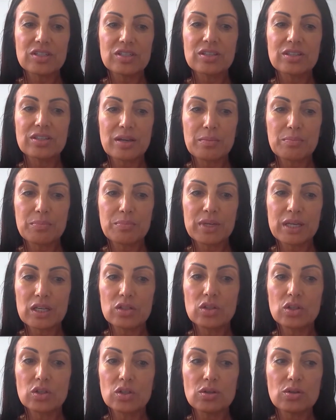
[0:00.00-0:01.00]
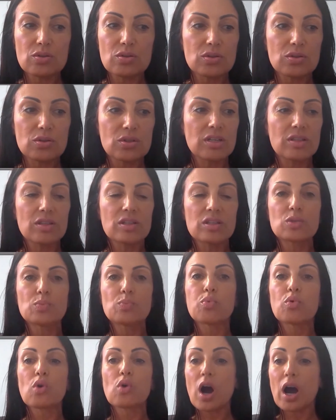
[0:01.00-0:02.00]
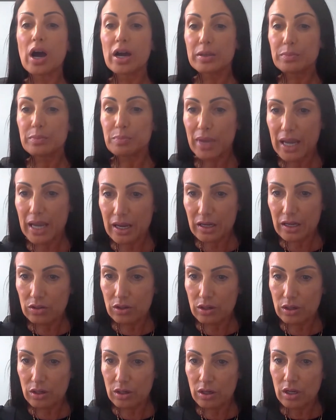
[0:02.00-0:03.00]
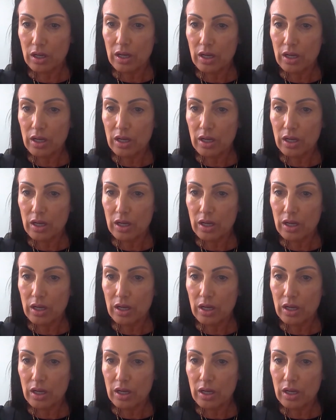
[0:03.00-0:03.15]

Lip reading: to them being used in this broad manner,